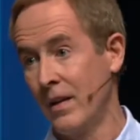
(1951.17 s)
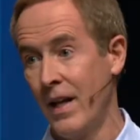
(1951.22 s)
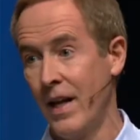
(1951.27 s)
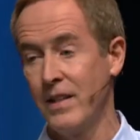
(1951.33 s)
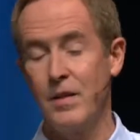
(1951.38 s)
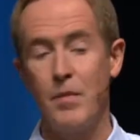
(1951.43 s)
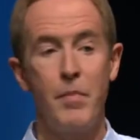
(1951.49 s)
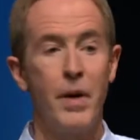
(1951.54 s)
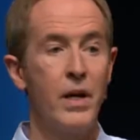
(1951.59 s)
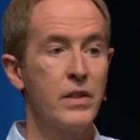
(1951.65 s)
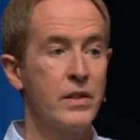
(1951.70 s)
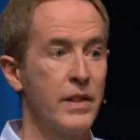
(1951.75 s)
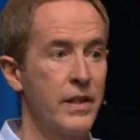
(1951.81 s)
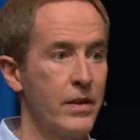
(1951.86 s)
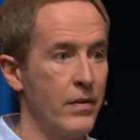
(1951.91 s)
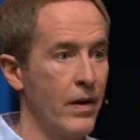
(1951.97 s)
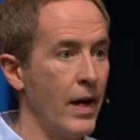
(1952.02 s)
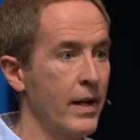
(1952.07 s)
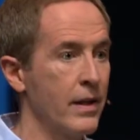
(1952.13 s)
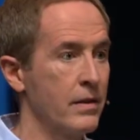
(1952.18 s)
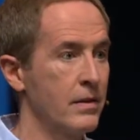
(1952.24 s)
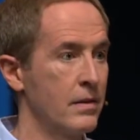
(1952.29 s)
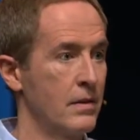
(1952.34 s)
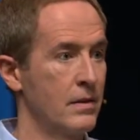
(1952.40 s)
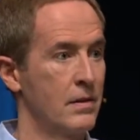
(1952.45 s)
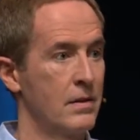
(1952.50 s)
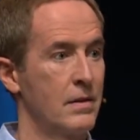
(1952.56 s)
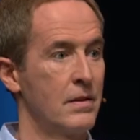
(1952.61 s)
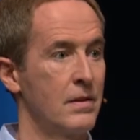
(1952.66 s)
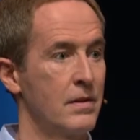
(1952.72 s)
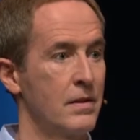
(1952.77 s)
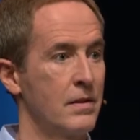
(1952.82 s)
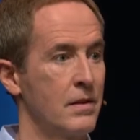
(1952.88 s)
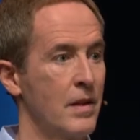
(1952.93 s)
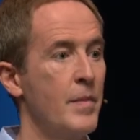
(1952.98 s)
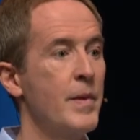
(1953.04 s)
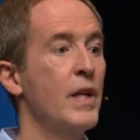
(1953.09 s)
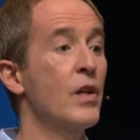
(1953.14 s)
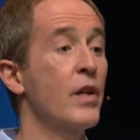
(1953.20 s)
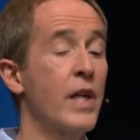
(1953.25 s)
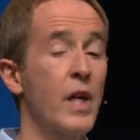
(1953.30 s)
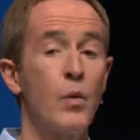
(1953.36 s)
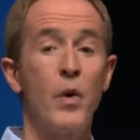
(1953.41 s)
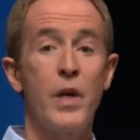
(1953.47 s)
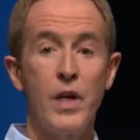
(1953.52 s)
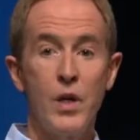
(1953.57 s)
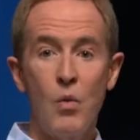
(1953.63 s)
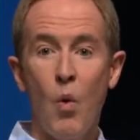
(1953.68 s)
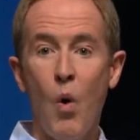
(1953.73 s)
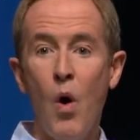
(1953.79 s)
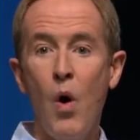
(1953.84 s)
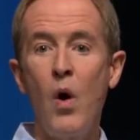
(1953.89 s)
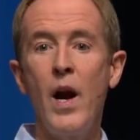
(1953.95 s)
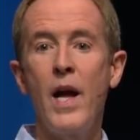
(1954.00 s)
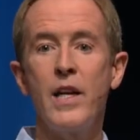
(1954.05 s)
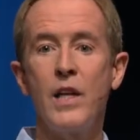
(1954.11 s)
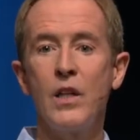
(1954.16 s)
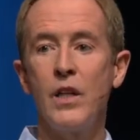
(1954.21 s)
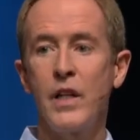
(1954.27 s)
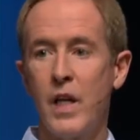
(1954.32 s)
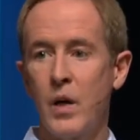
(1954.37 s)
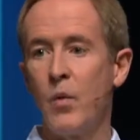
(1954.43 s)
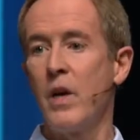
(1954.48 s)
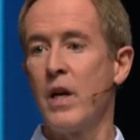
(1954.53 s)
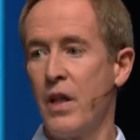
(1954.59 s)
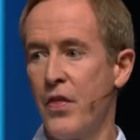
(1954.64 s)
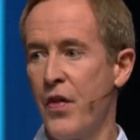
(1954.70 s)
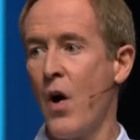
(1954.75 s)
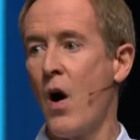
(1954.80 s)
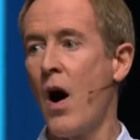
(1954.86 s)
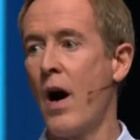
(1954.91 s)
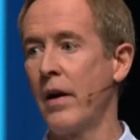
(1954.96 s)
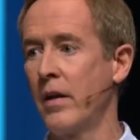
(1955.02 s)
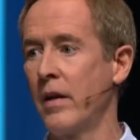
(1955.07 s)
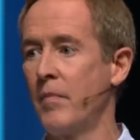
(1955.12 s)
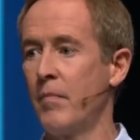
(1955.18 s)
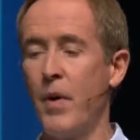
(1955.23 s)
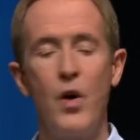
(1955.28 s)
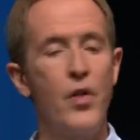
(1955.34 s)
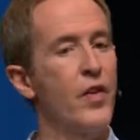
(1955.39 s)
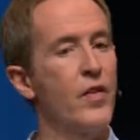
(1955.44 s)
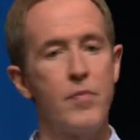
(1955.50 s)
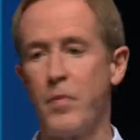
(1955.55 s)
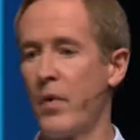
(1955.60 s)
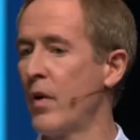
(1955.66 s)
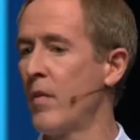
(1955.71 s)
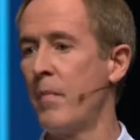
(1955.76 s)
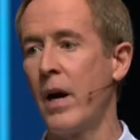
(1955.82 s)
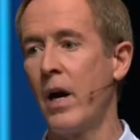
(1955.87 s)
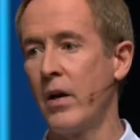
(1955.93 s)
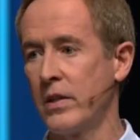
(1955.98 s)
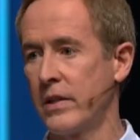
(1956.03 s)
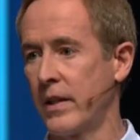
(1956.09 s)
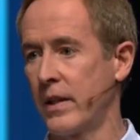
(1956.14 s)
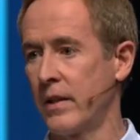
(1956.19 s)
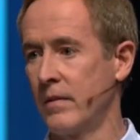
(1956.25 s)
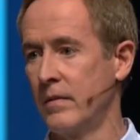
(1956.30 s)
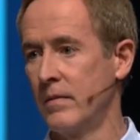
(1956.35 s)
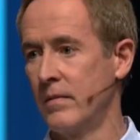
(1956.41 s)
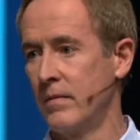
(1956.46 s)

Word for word: that's embarrassing, right? I mean, you look at what you wore and you look at what you thought, and both of them are embarrassing.